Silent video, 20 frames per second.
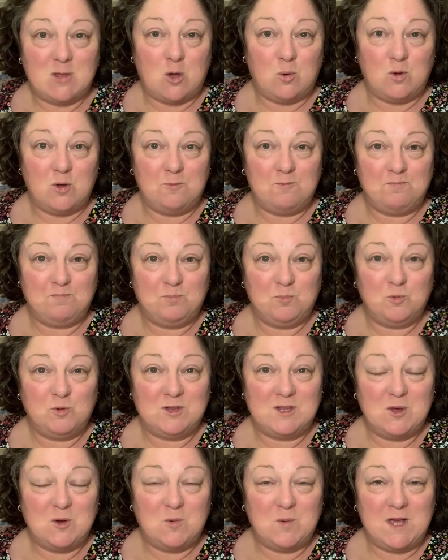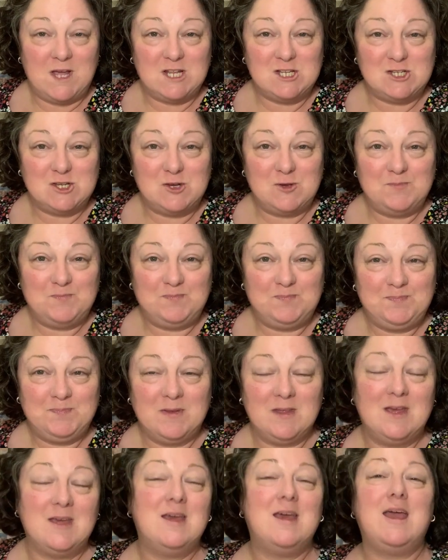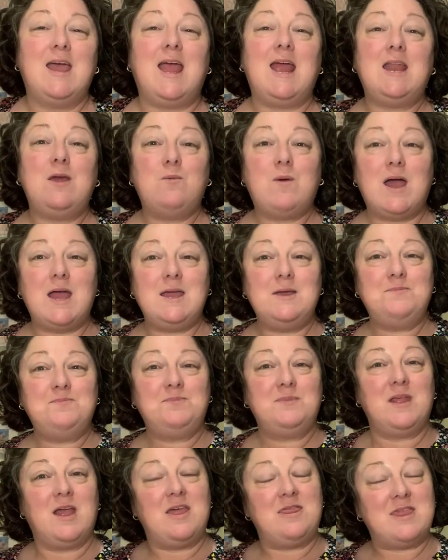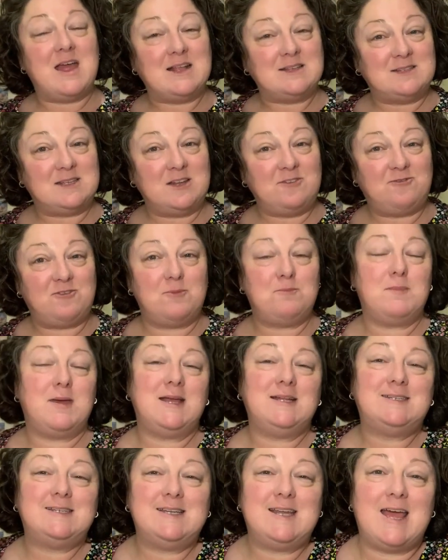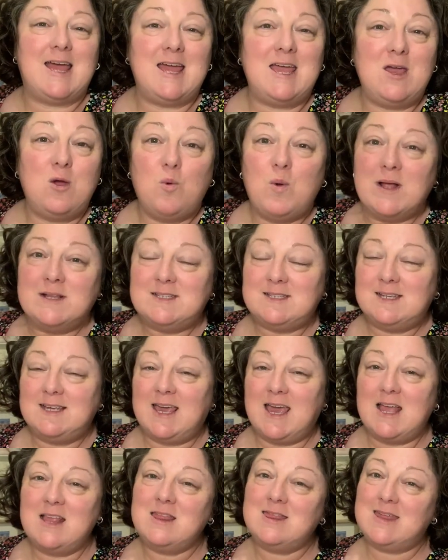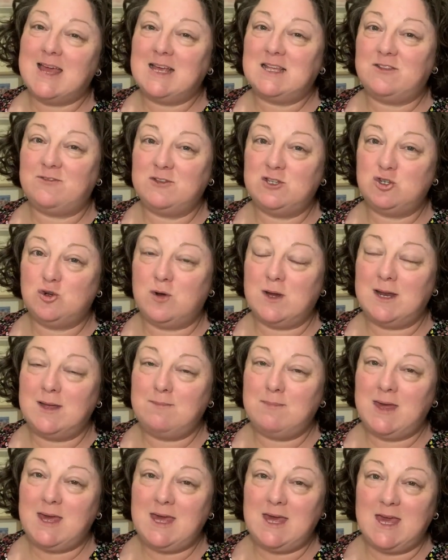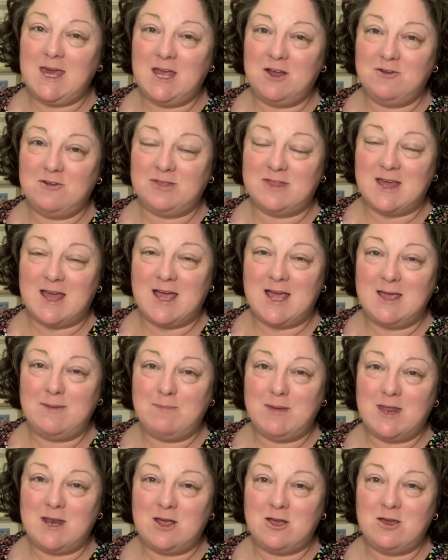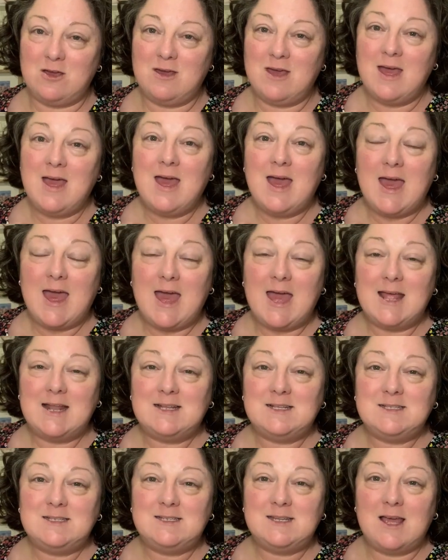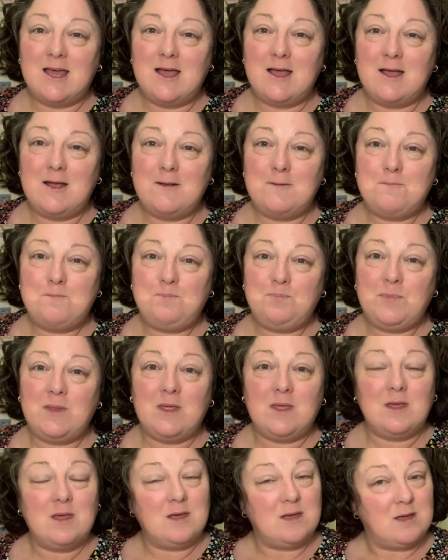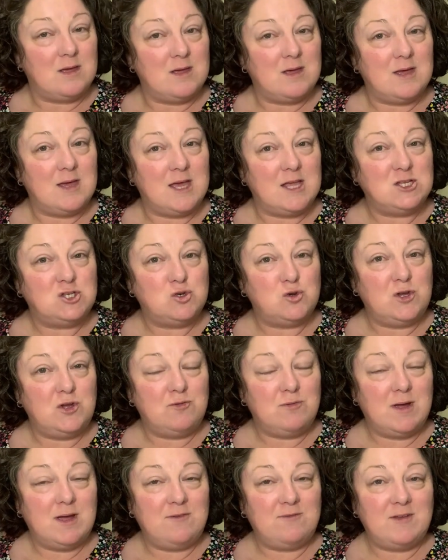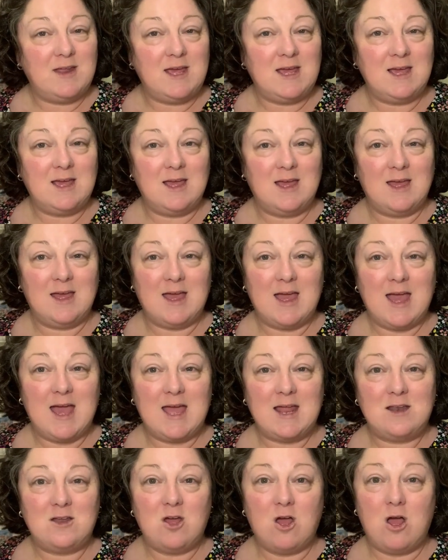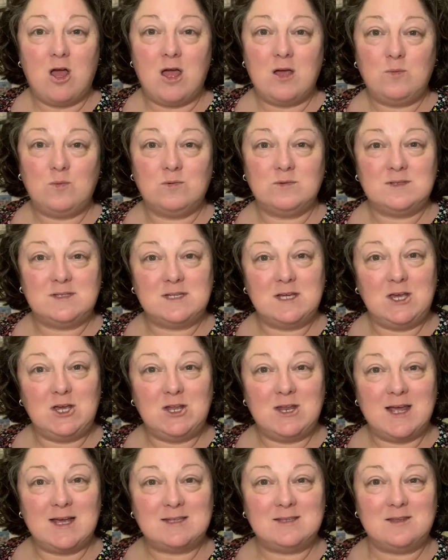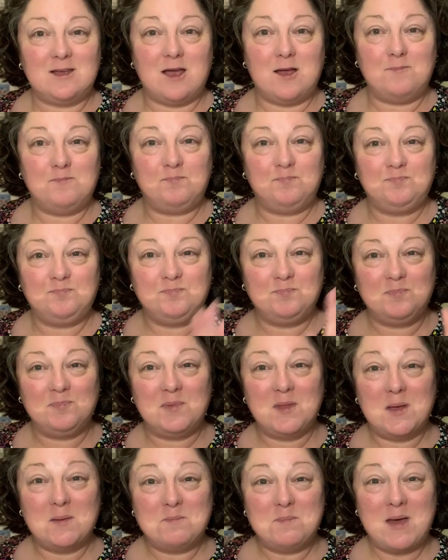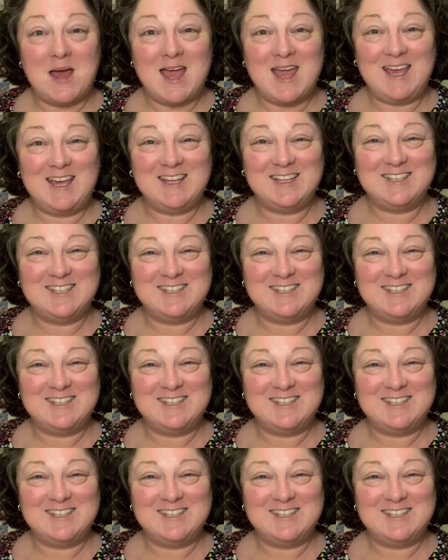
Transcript: Oh well, we'll see what we can do. Anyway, that's it from me today. Once again, thanks for joining me here at the Hay Meadow, and enjoy your evening, and I will see you next time. Bye.